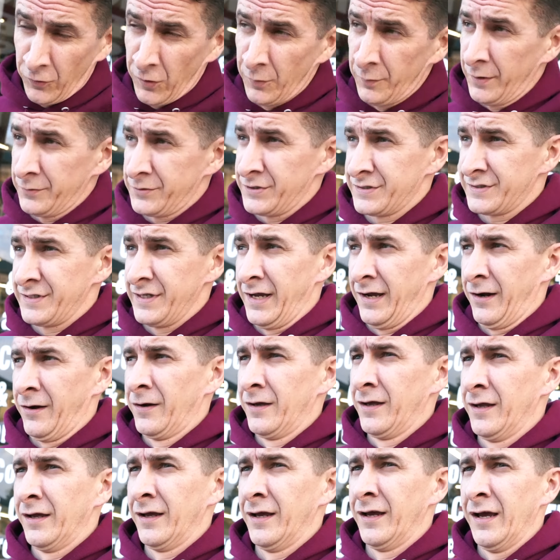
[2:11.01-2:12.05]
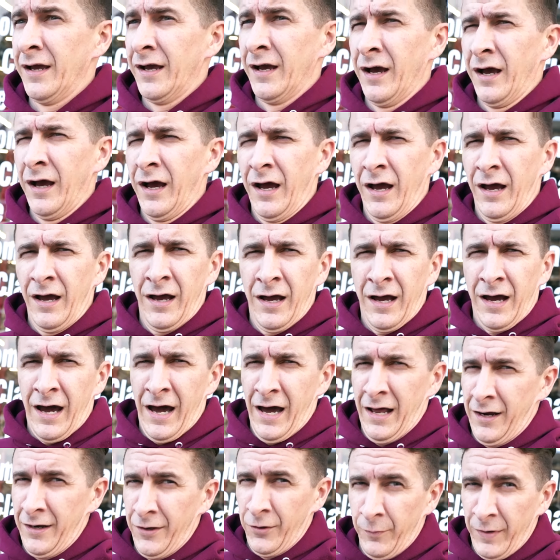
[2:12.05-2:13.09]
warm up just now,
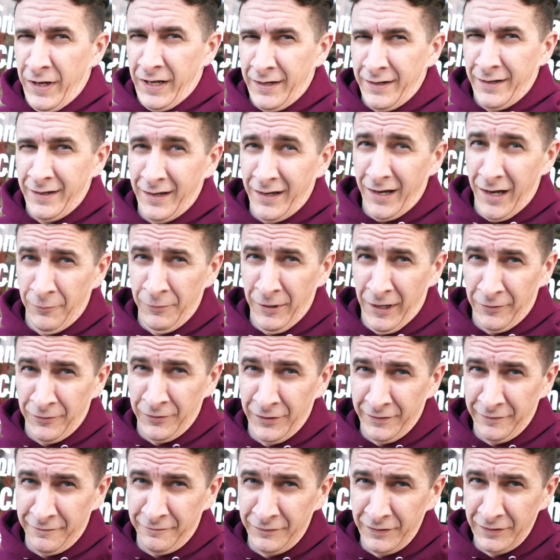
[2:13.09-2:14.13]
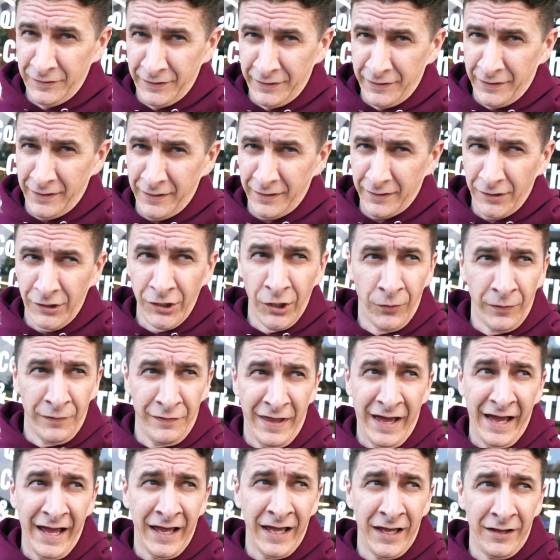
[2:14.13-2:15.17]
I don't know, man. I'm not really feeling going
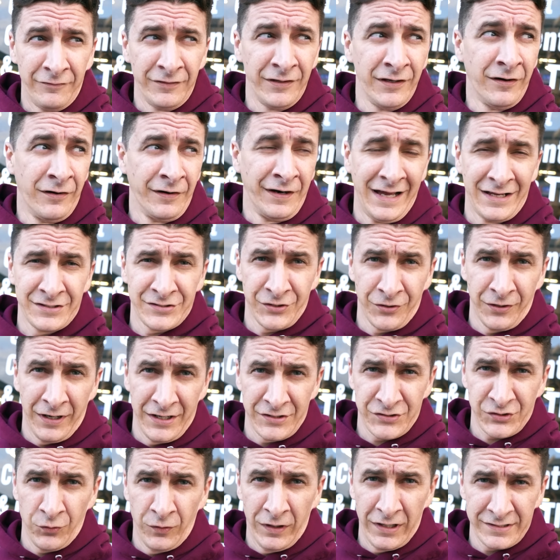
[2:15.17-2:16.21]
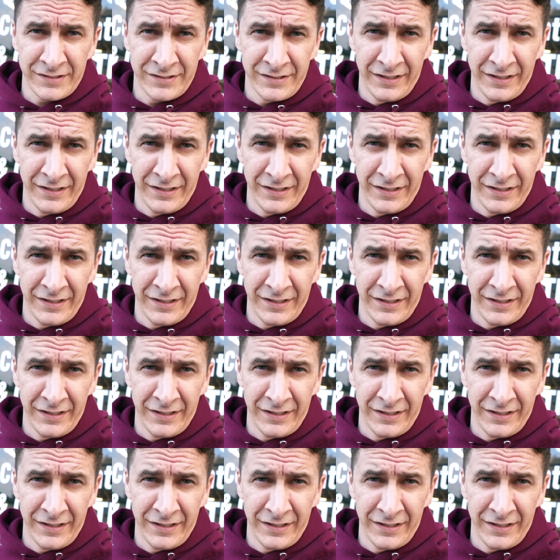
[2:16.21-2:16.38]
that heavy on acid grass squats